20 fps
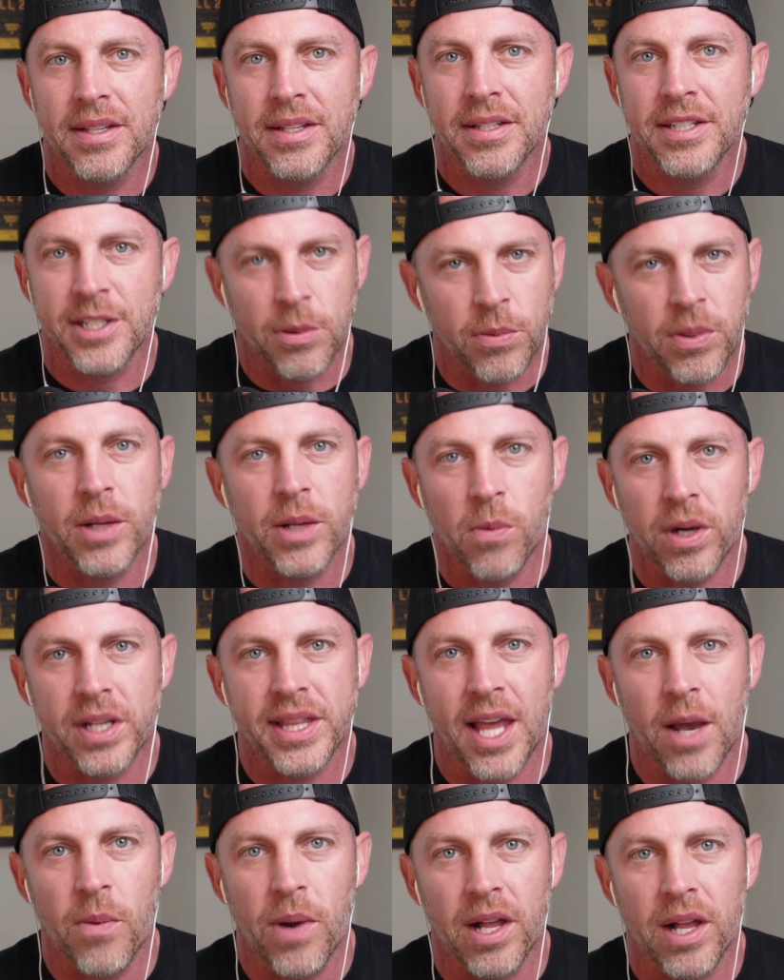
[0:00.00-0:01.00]
Does it really work
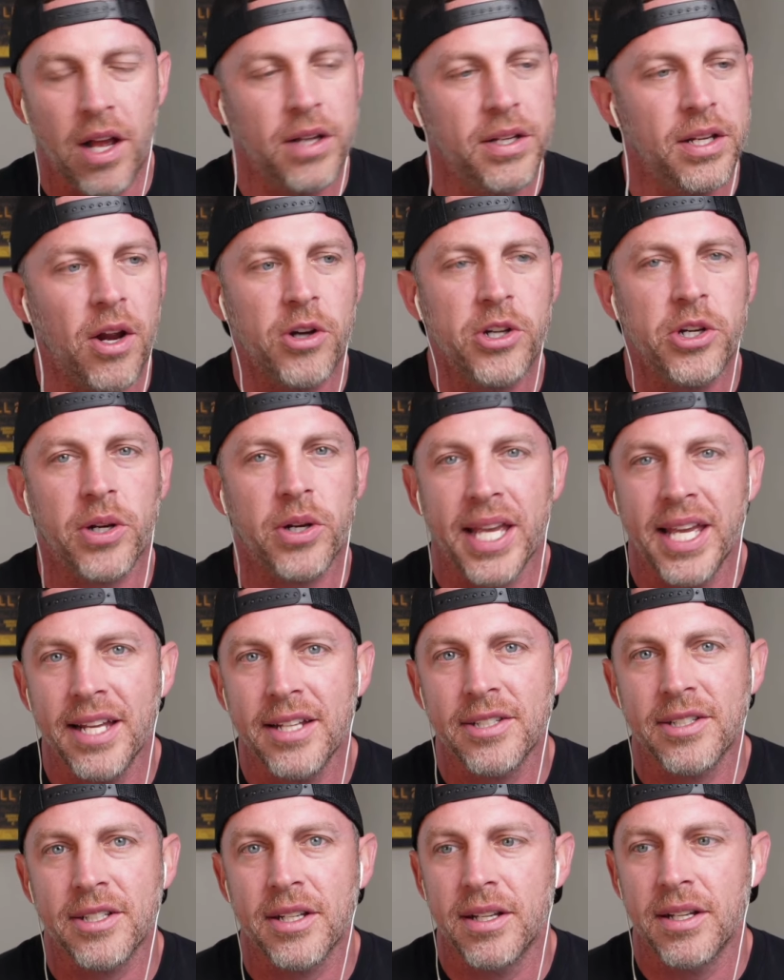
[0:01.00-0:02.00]
that well? Are, are, your
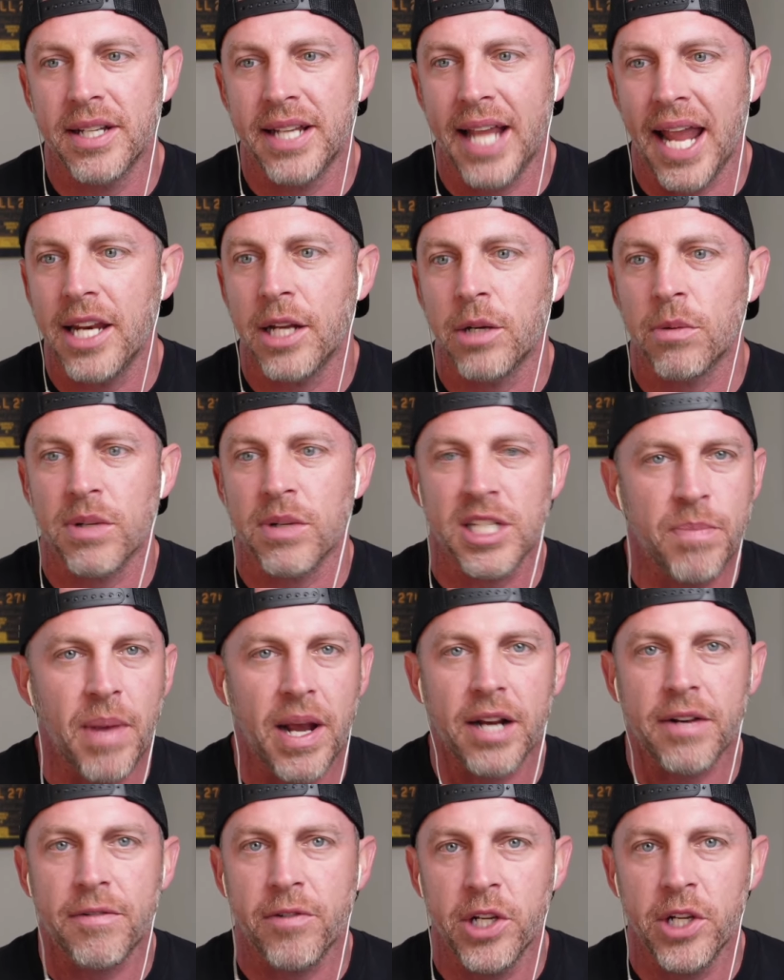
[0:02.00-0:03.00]
kids gaining
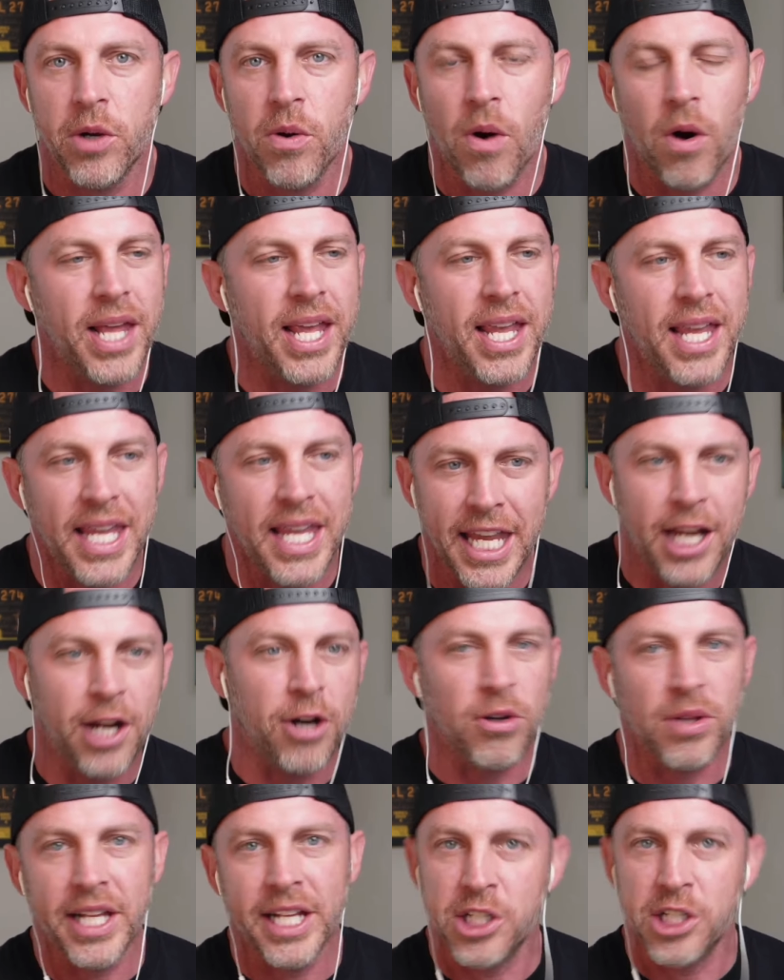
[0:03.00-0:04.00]
respect for you? Are they
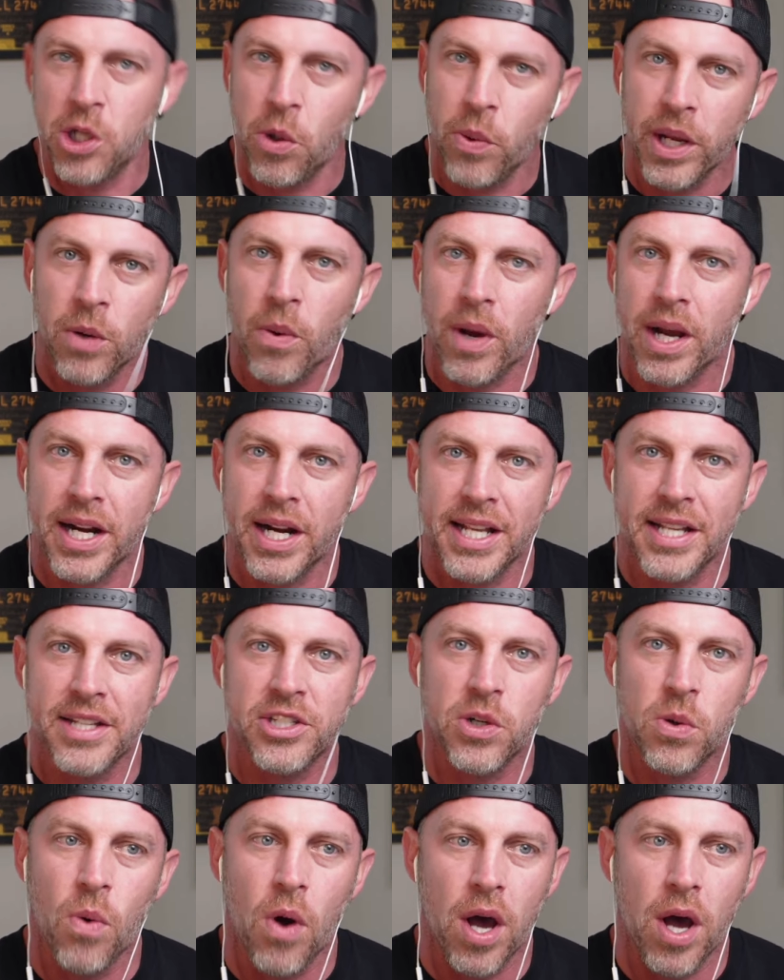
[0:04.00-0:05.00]
eagerly doing what it is
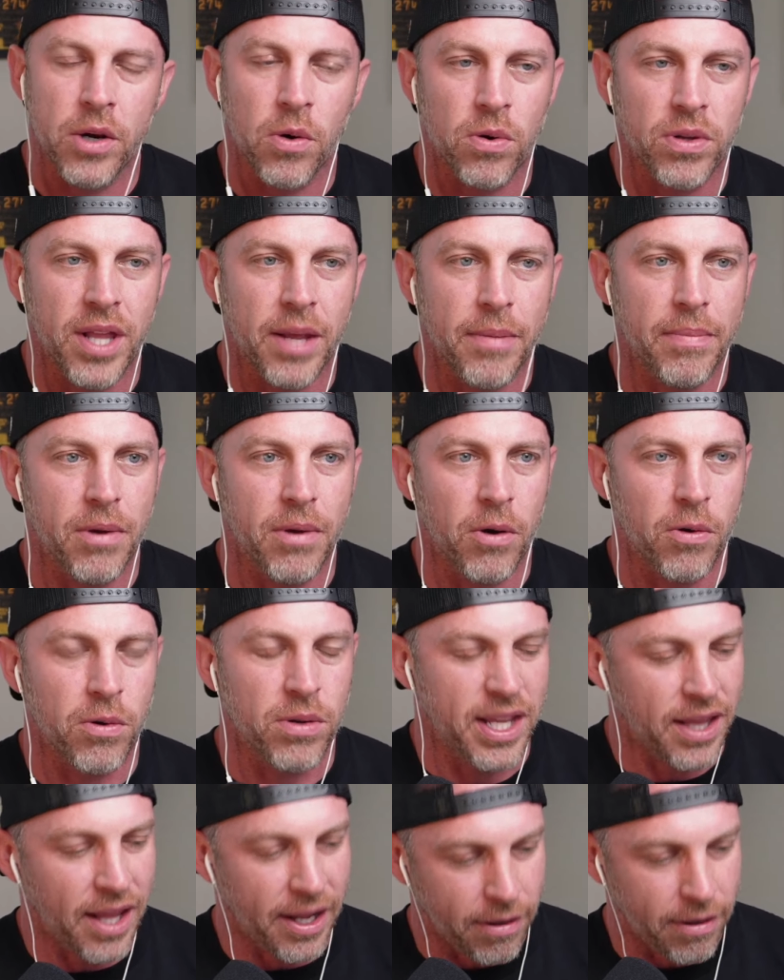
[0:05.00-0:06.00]
you want, or are they or are
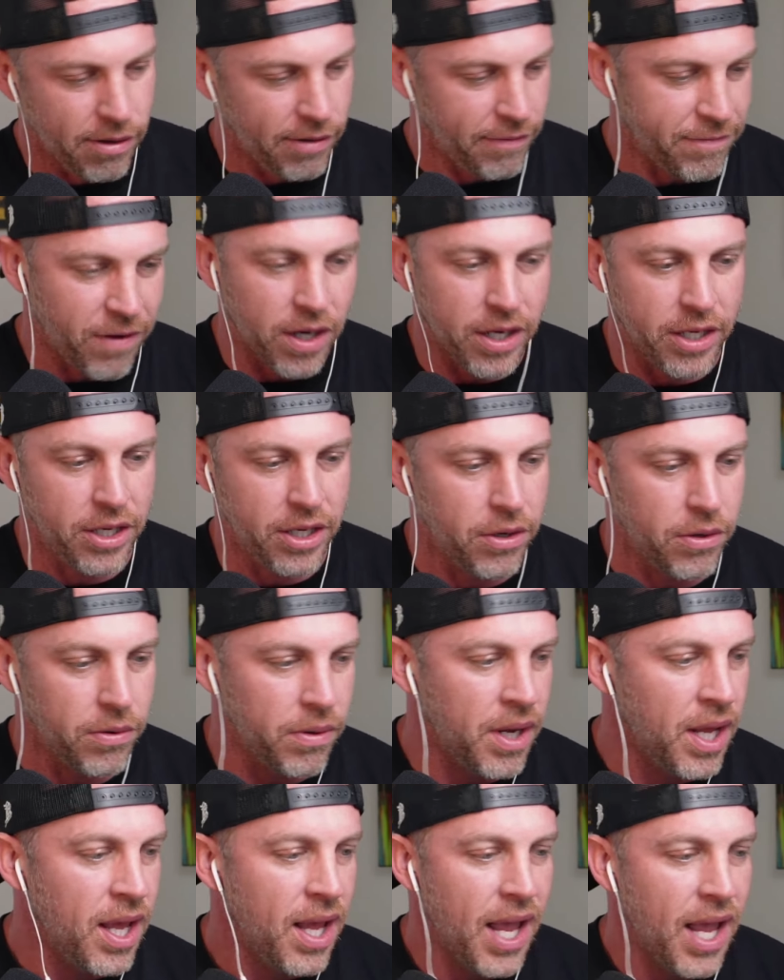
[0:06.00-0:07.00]
they like, oh fuck you,
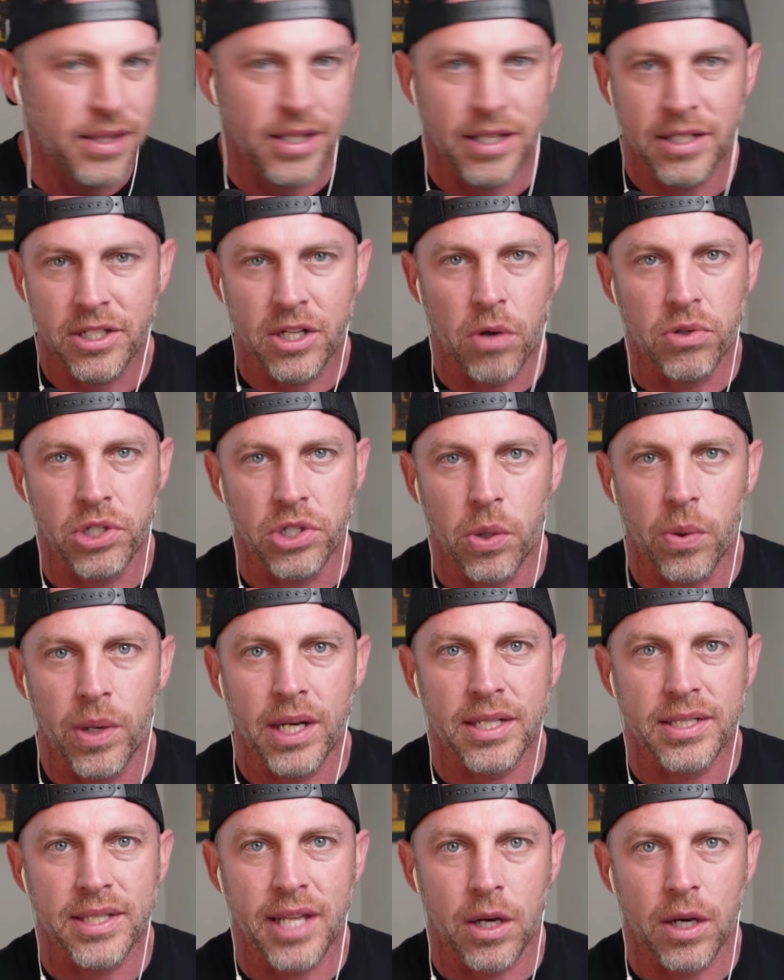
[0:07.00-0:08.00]
and they just go do it
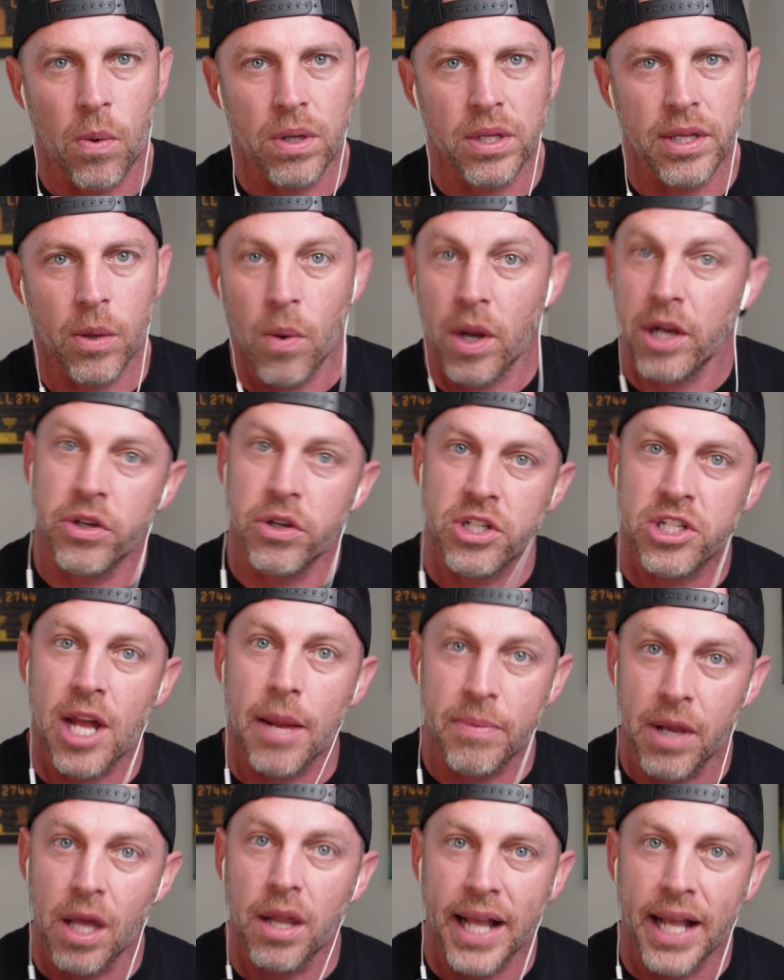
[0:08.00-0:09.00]
because they don't they want you to
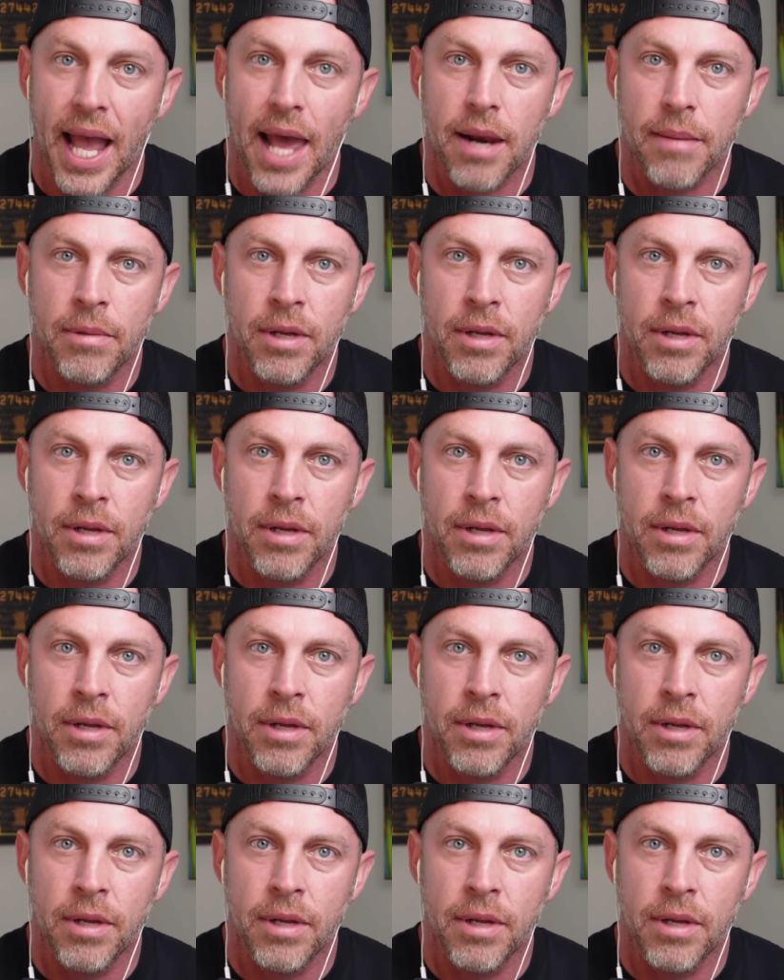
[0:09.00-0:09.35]
stop yelling at them?